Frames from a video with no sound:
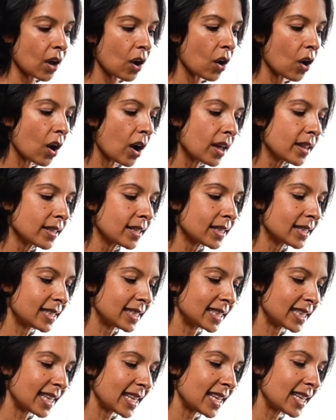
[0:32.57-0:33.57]
On the
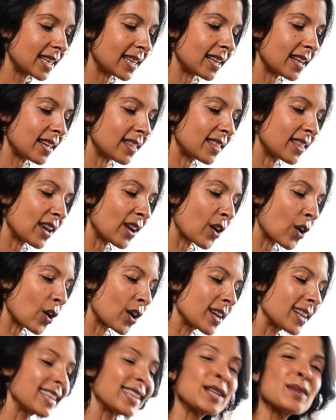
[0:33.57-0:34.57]
skin, there are
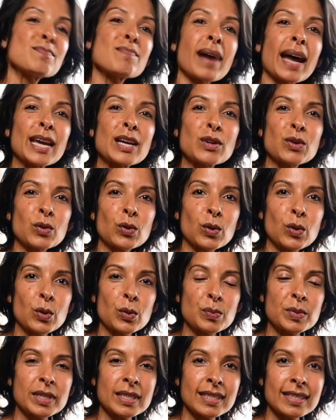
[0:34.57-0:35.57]
little
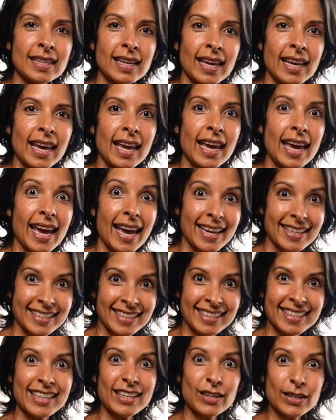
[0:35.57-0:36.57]
microbes, as
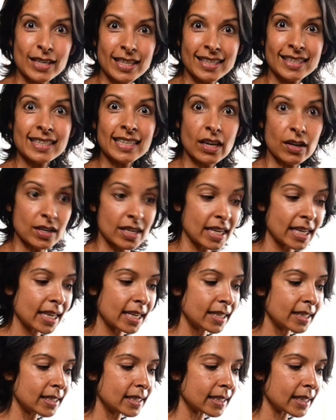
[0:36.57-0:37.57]
there is on the
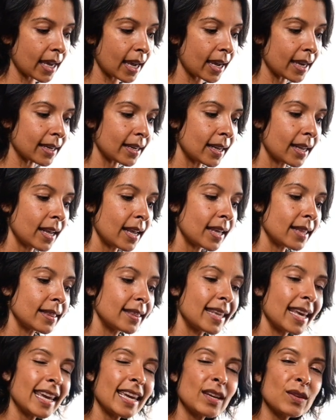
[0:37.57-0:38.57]
inside.
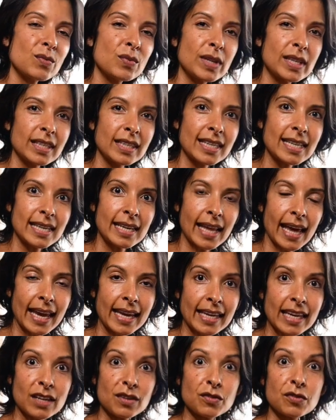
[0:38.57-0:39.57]
They really
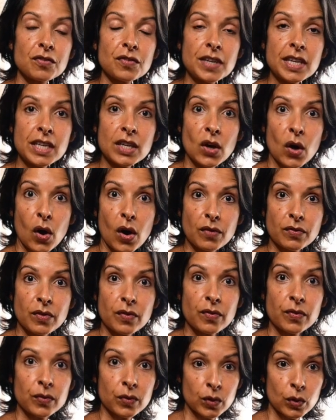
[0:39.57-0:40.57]
like and feed off of
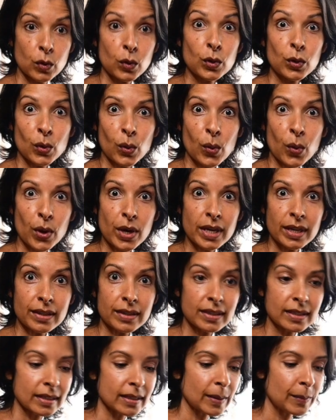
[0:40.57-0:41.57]
good
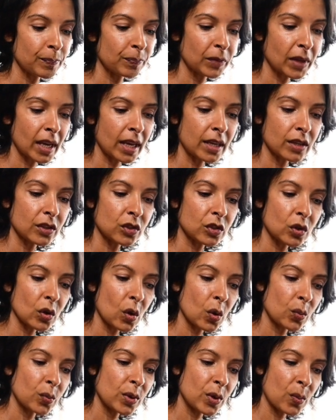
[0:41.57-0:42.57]
oils. So
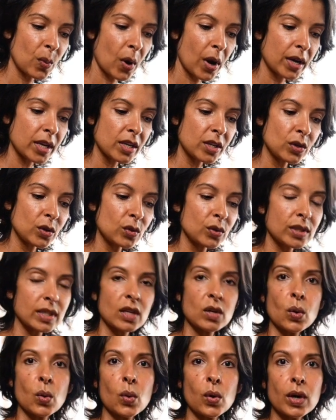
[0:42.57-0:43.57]
we want to use
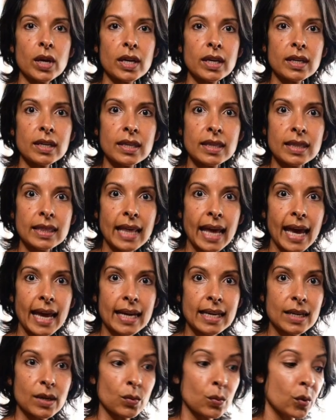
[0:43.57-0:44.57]
an oil that
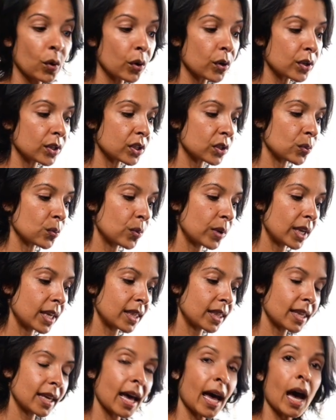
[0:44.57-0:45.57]
works
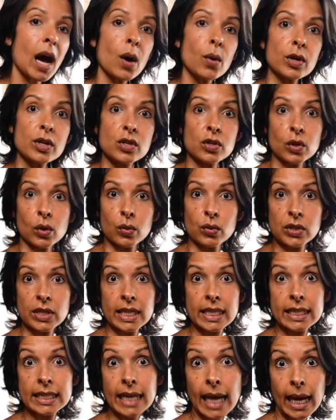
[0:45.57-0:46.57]
with our
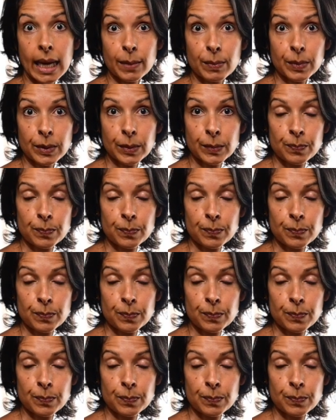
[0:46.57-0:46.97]
doshic type.